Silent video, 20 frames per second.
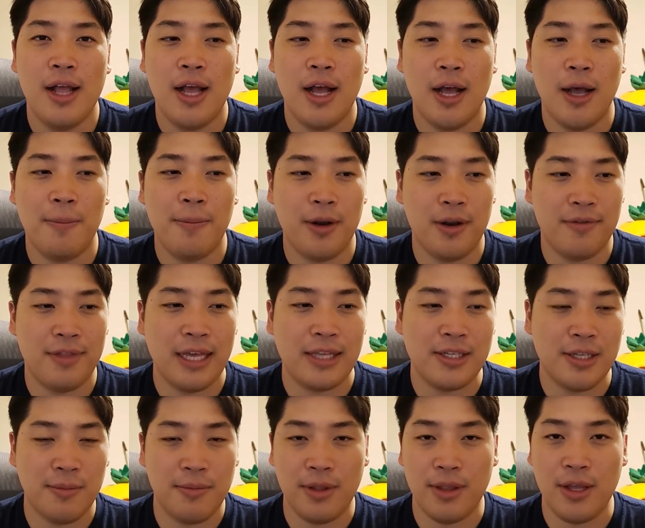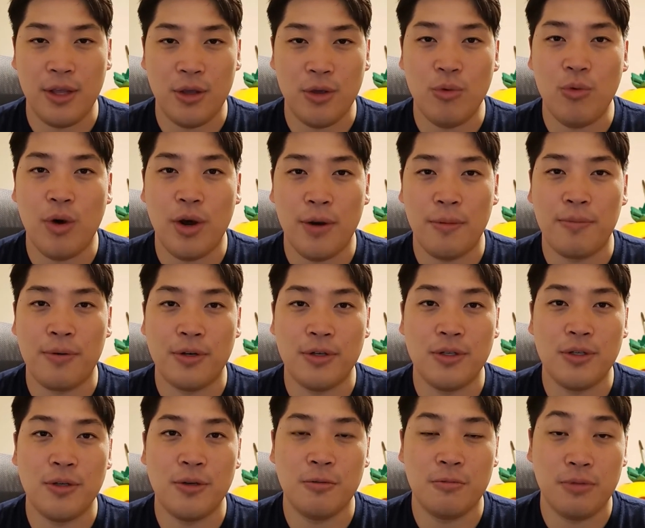Uh, but if that's something that you want to
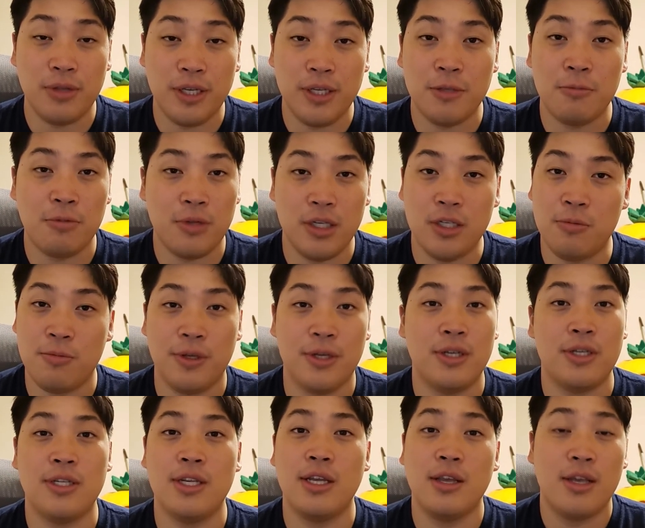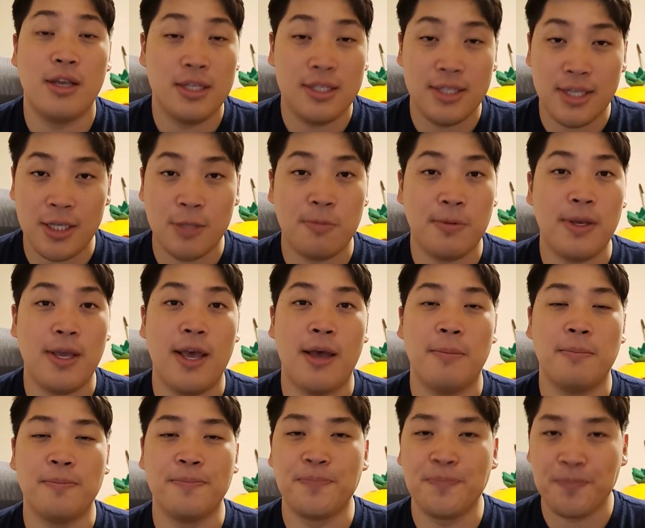pursue, please, please, please, 6 p.m.